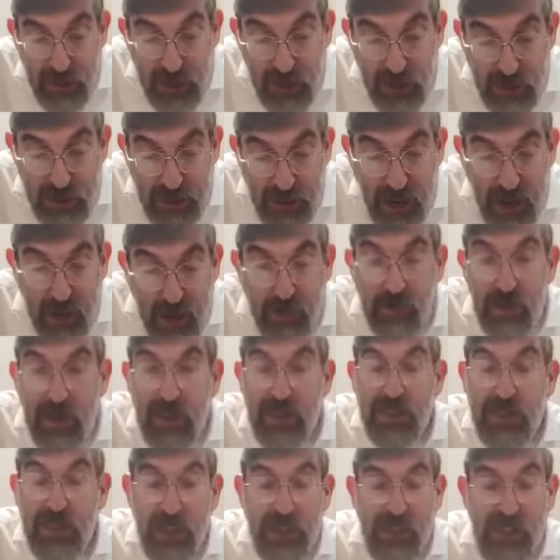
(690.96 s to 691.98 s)
shtar
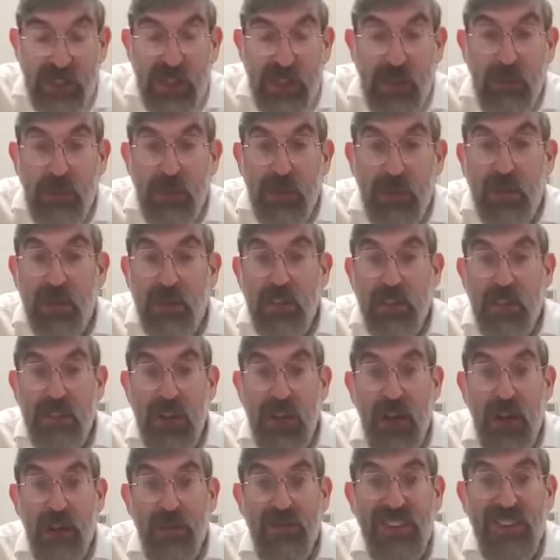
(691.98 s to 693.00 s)
is not similar to the
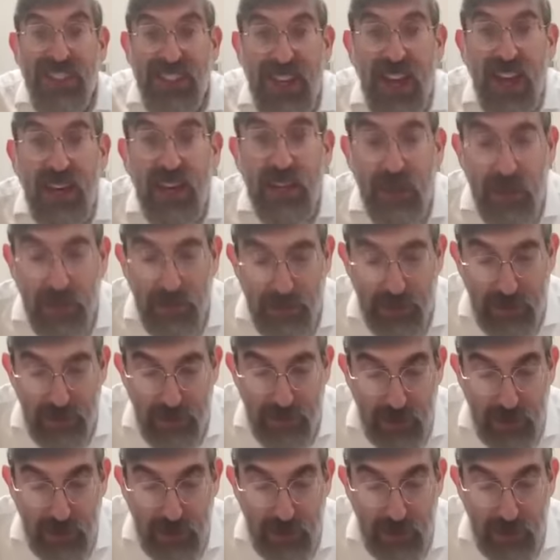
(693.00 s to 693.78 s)
shtar of a sale.